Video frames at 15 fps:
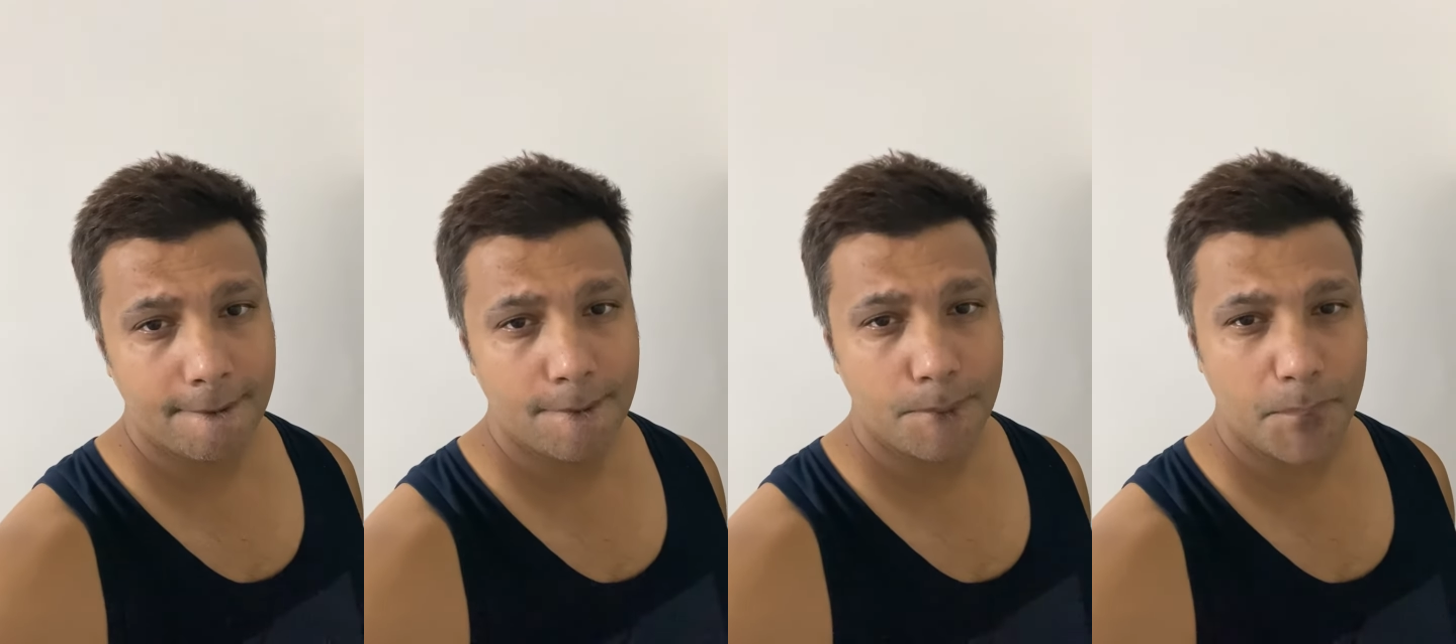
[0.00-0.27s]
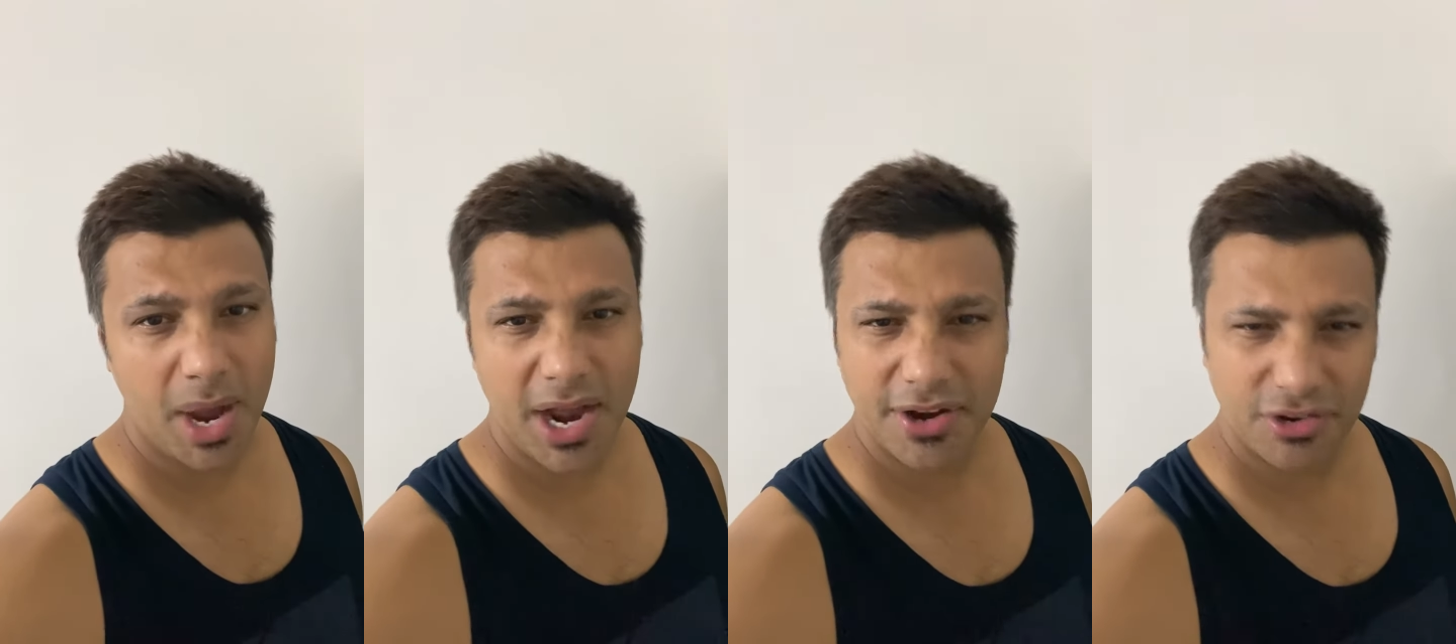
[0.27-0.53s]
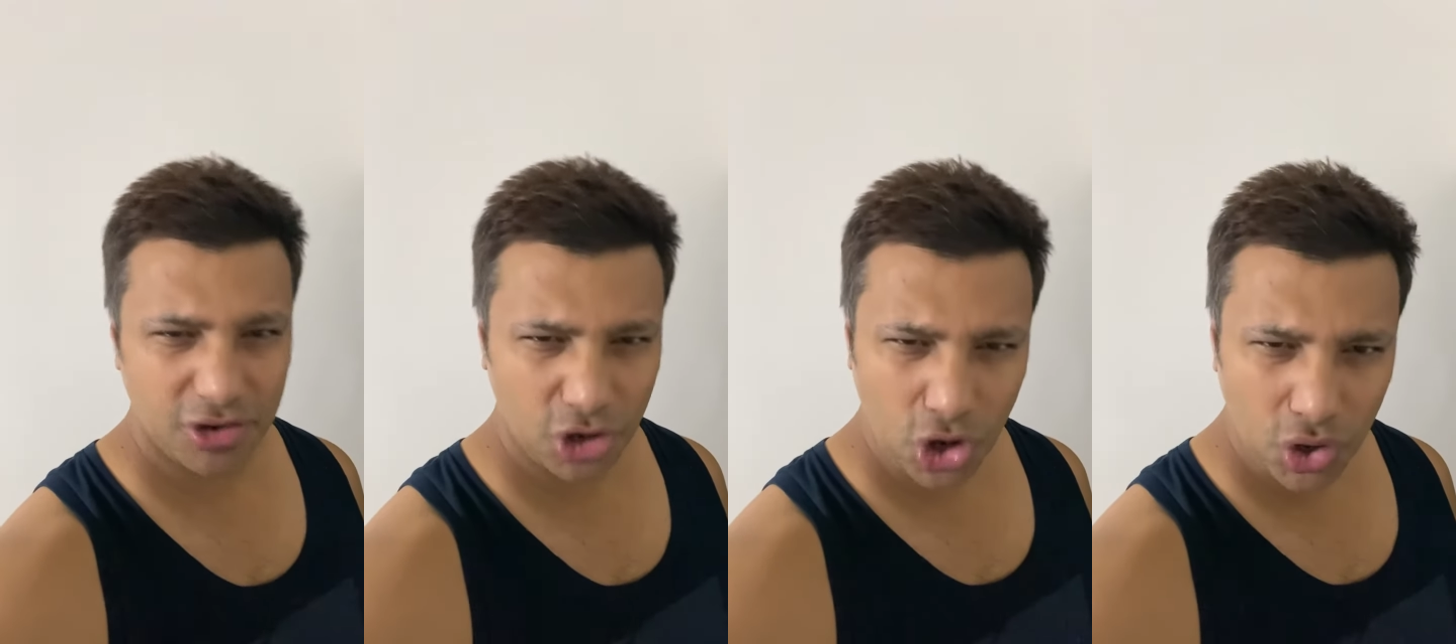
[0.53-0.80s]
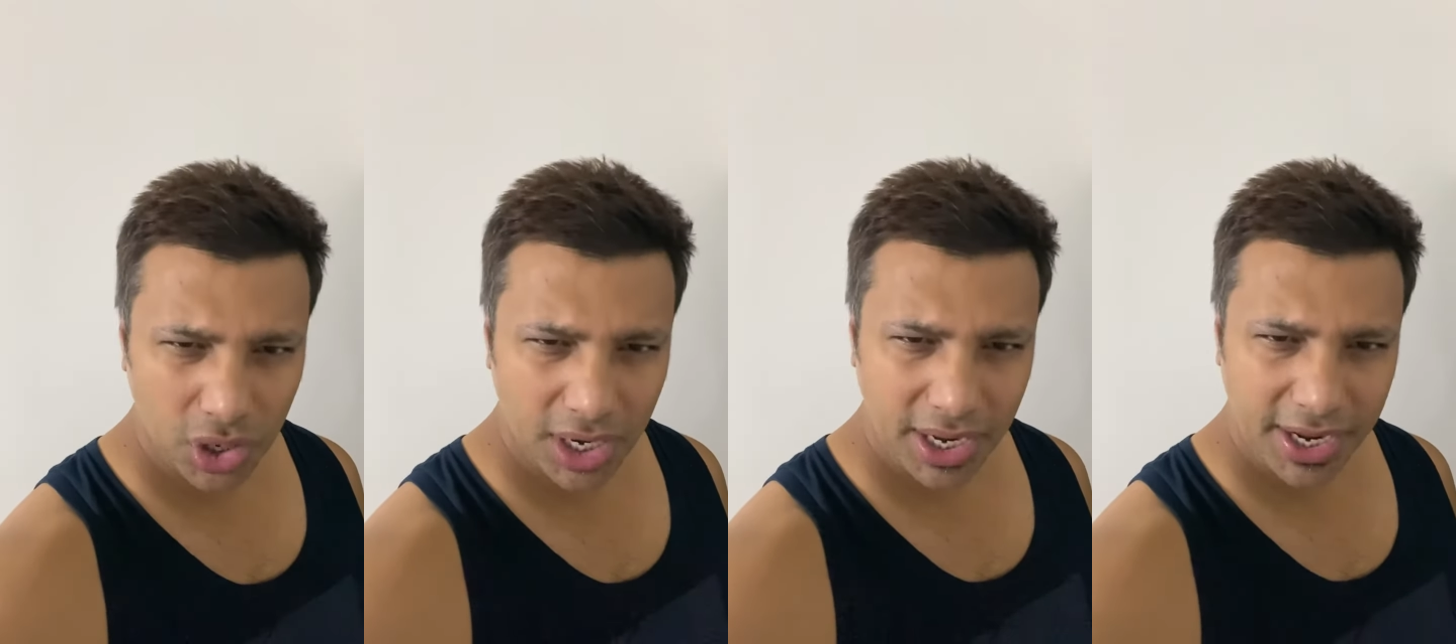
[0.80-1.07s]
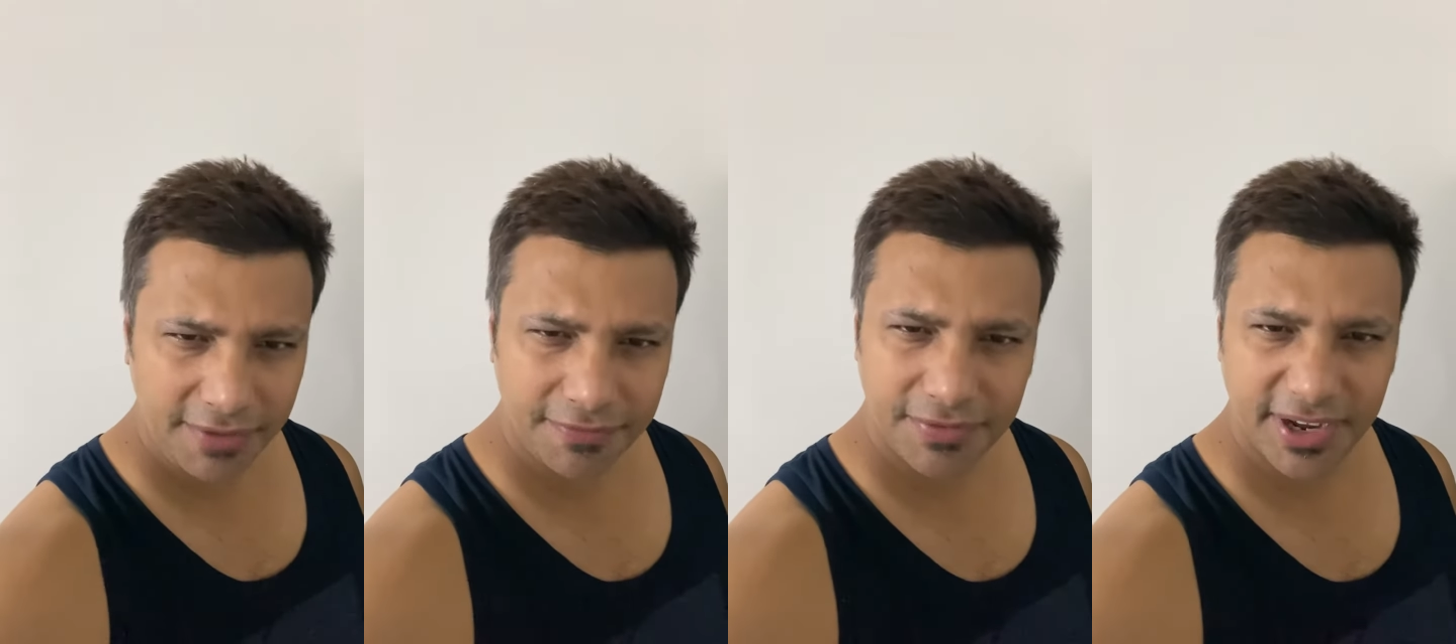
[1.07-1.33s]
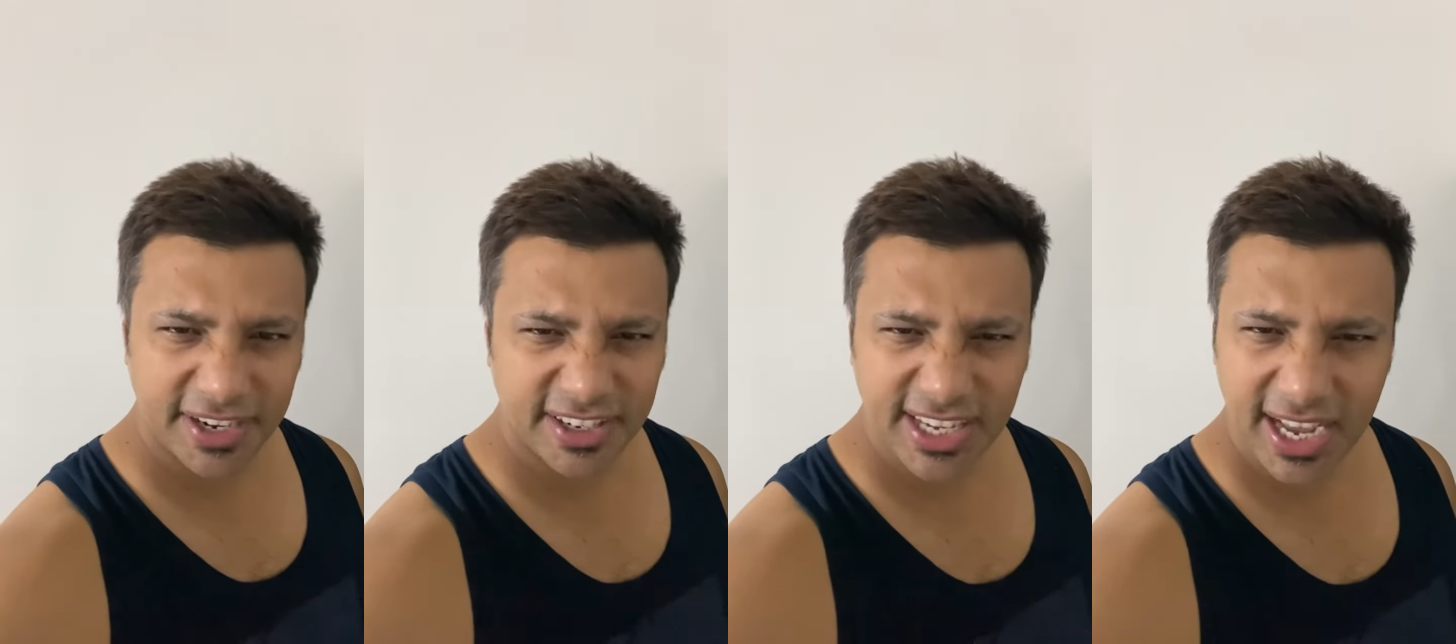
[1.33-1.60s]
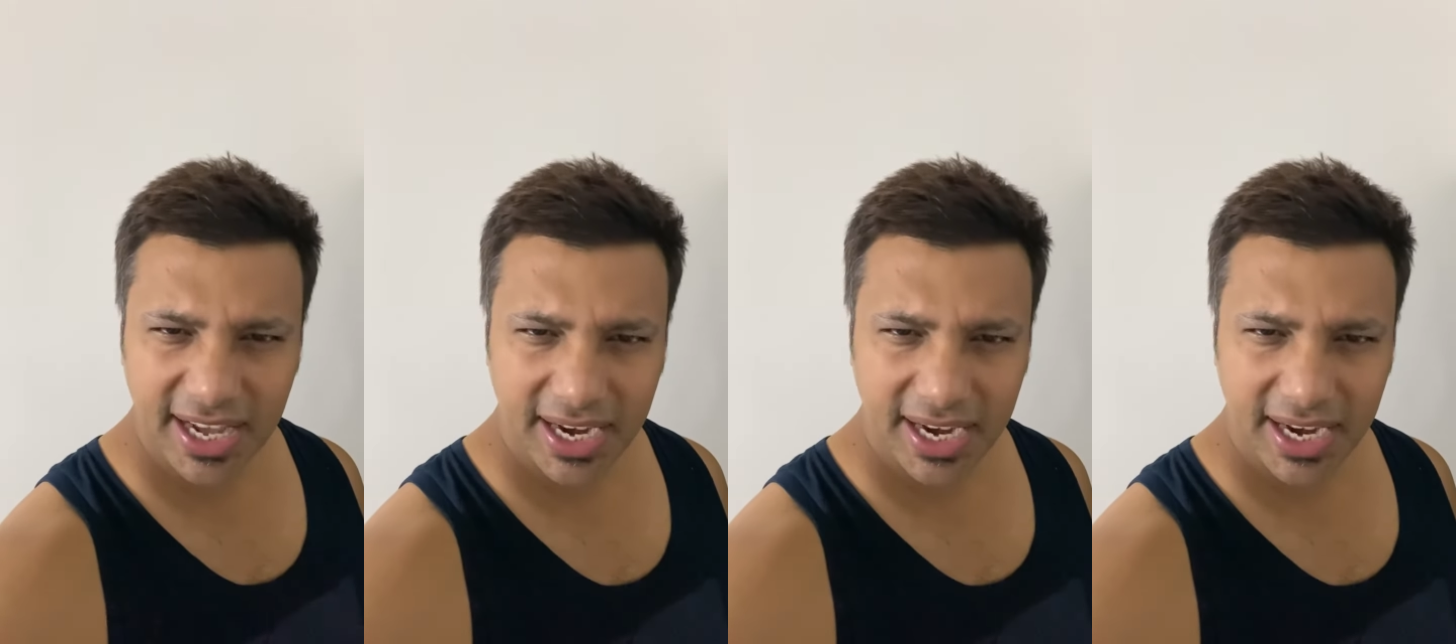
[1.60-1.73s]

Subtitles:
But long life, entire